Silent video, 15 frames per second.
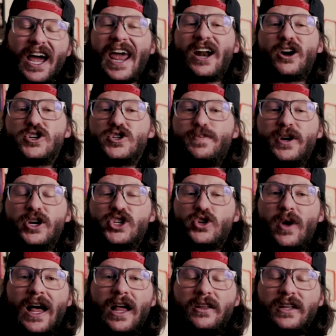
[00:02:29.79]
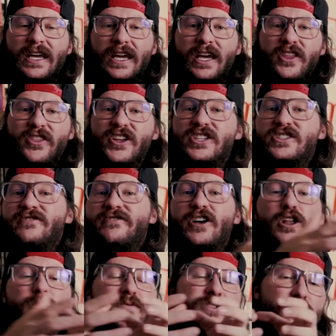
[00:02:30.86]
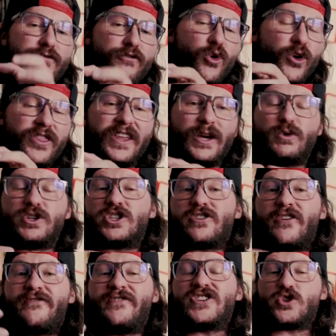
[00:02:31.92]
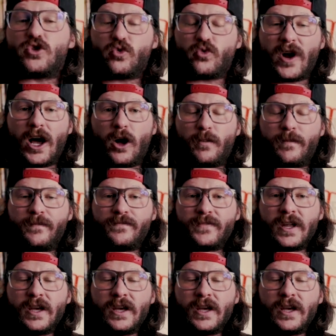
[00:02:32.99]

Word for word: and our spirituality that develops our fourth thing, which is our physical realm.